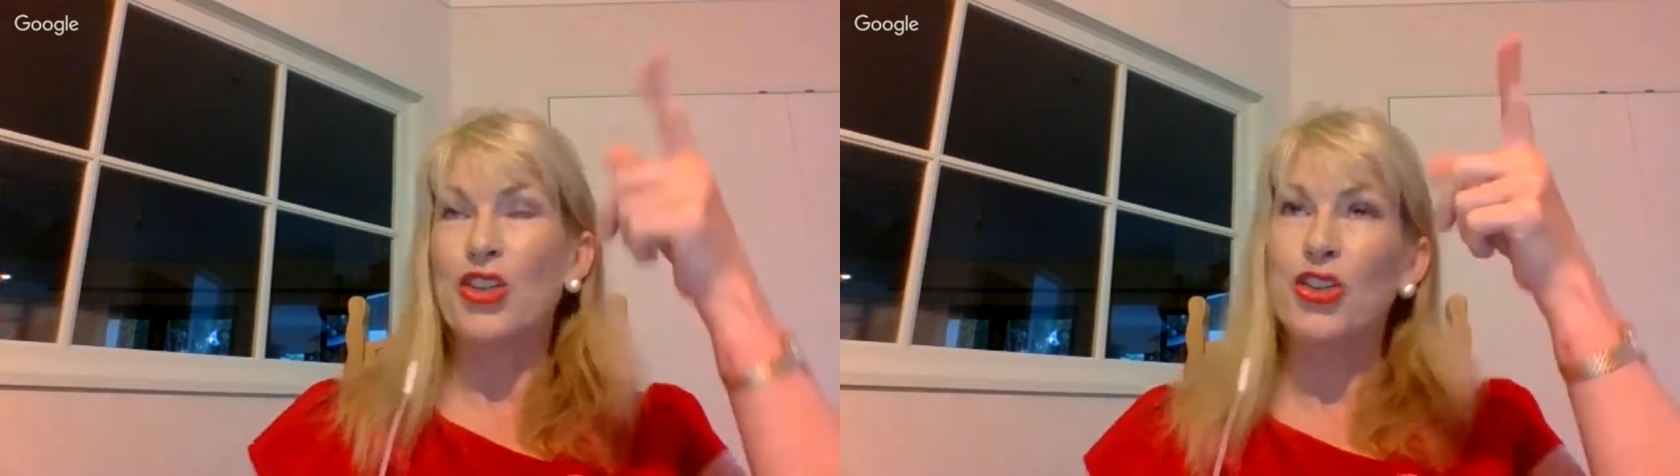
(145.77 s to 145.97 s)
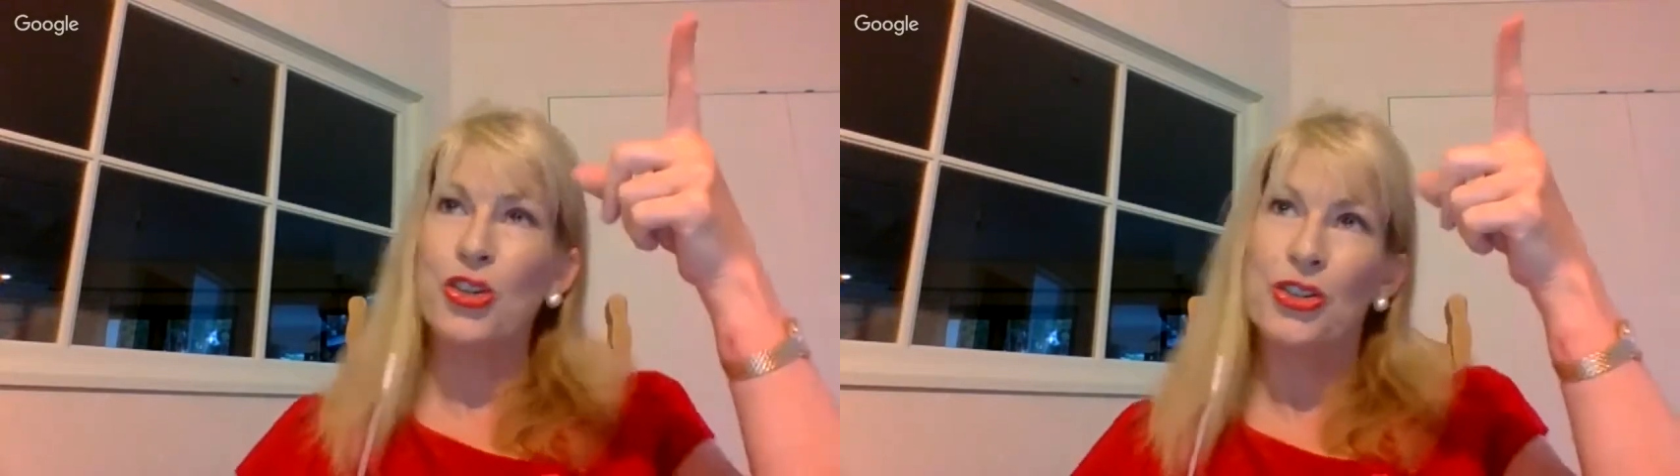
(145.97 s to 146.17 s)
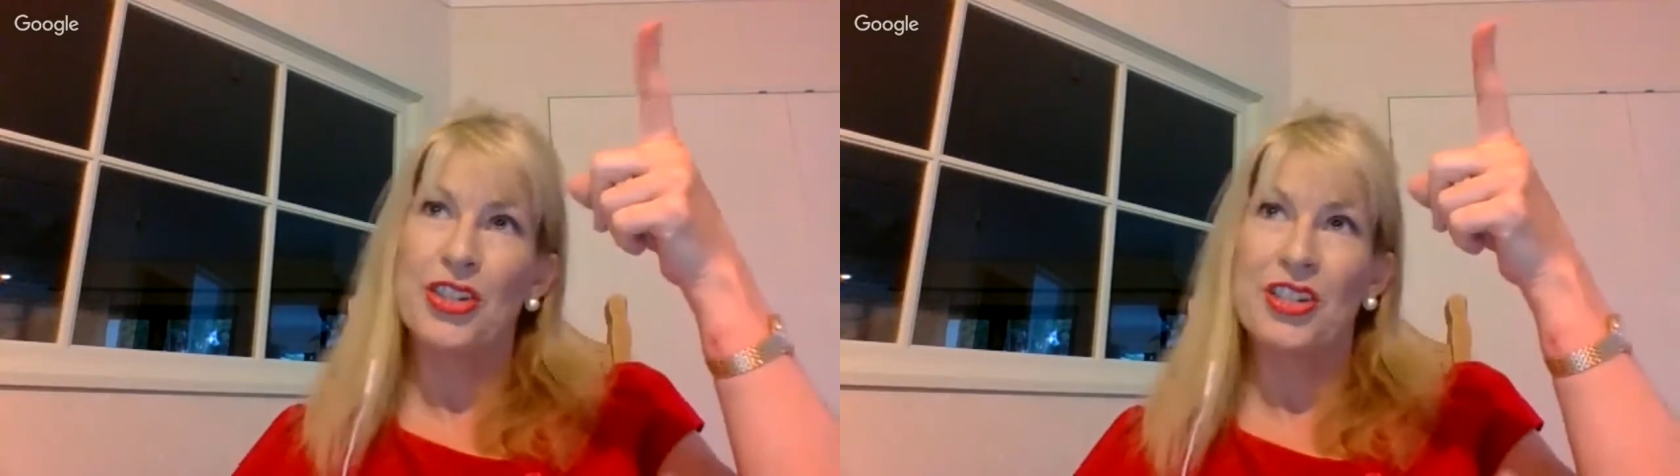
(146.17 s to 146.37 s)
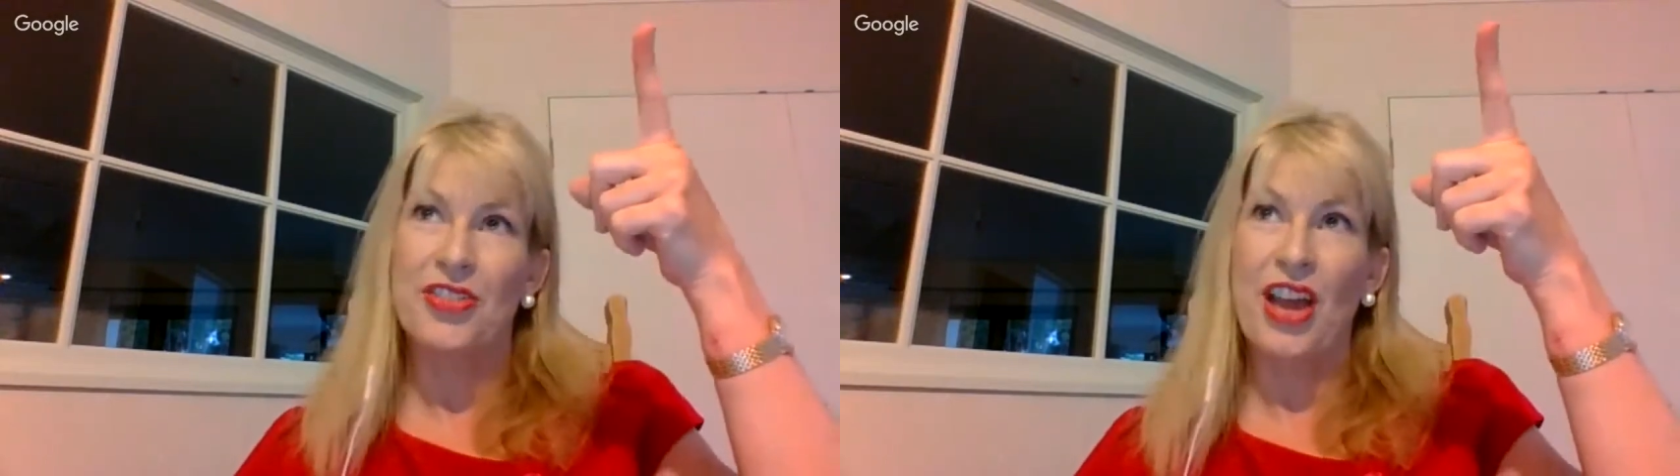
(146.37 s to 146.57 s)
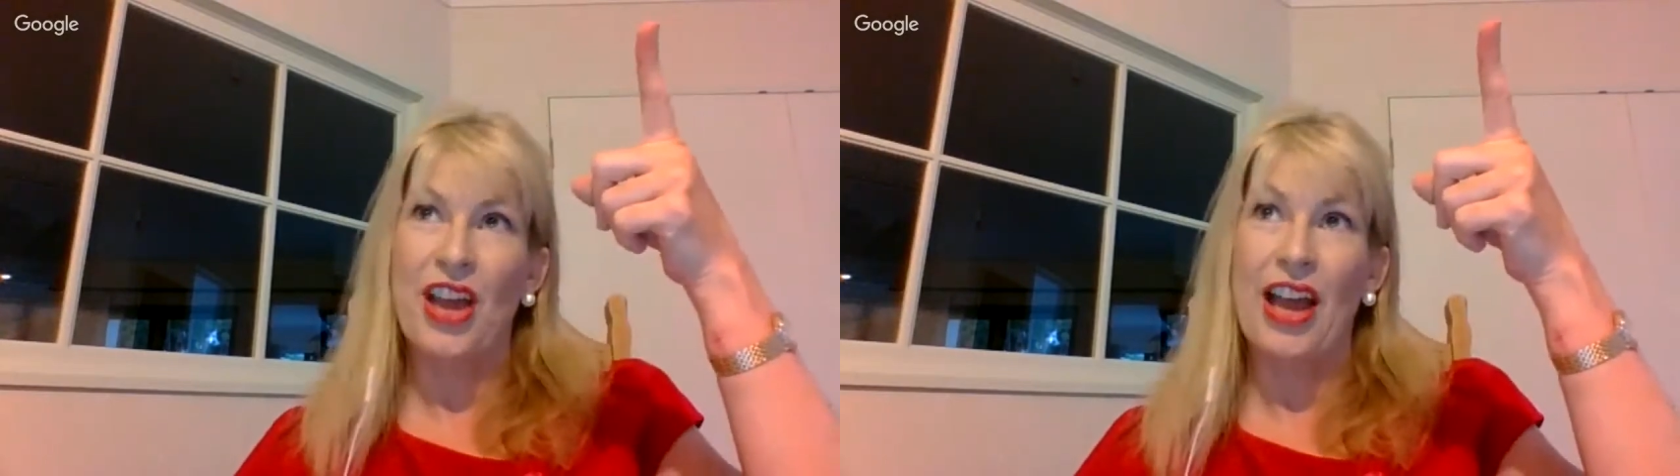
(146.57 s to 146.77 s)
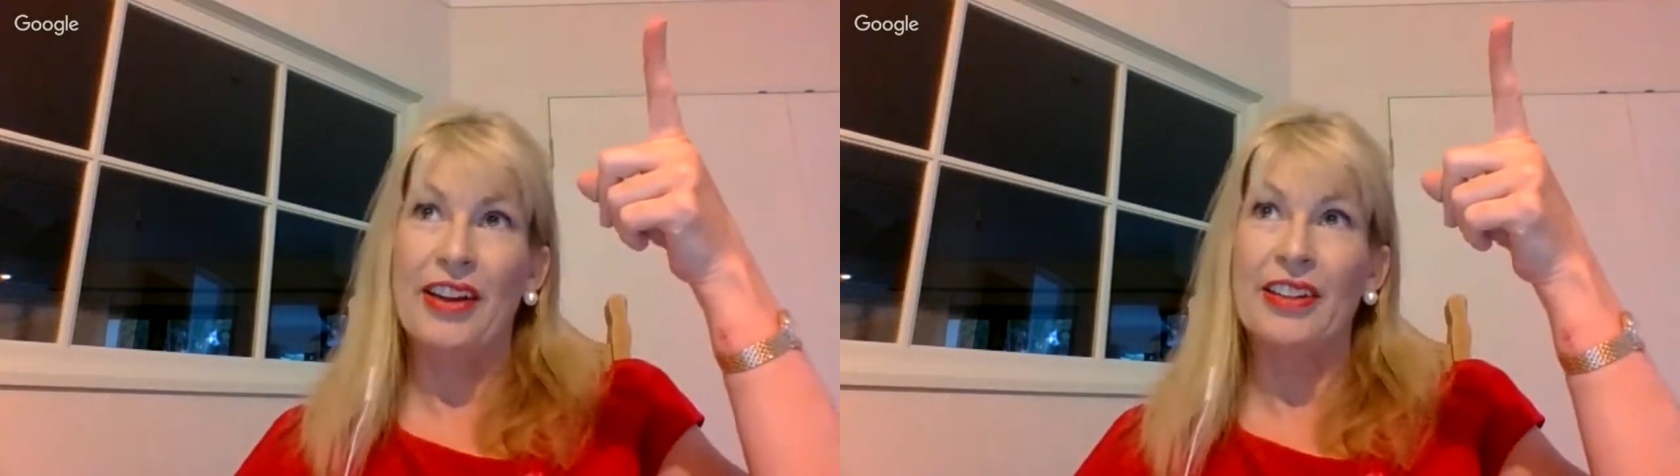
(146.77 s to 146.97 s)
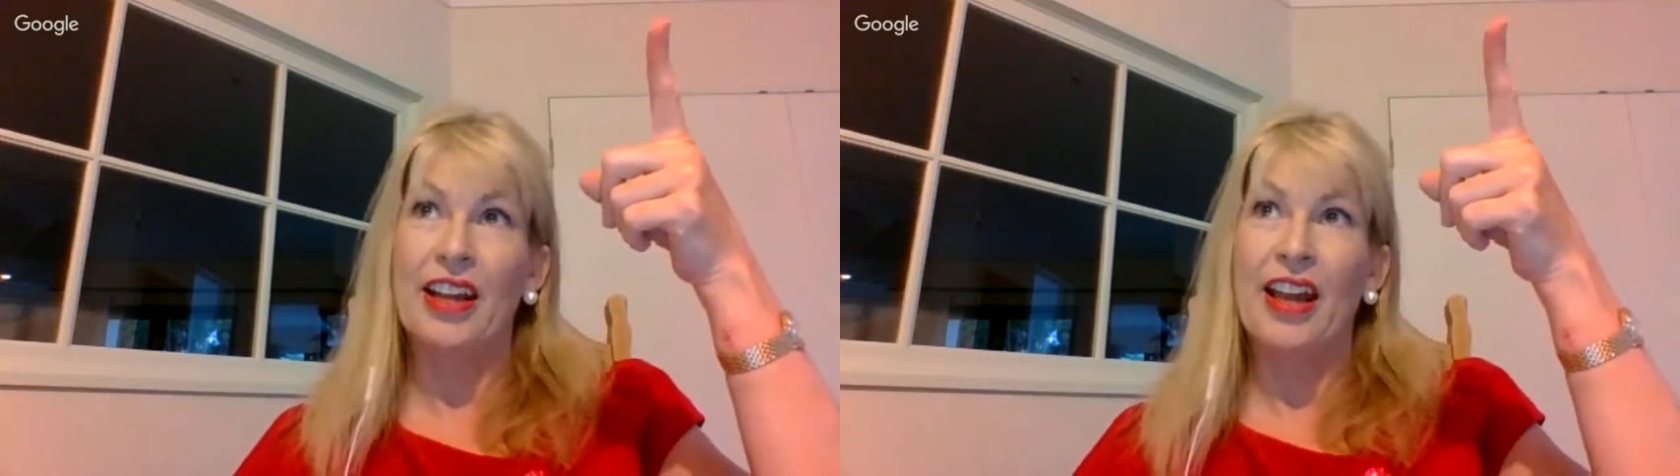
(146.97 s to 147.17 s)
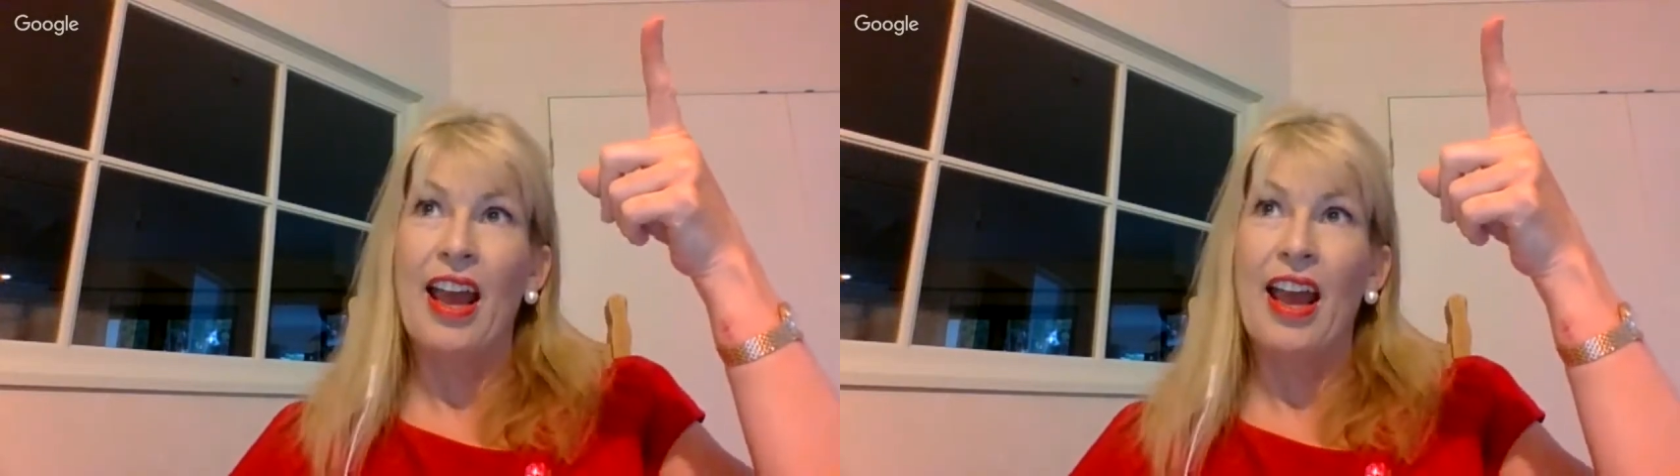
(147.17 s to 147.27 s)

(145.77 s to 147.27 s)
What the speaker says: and he shoots his gun,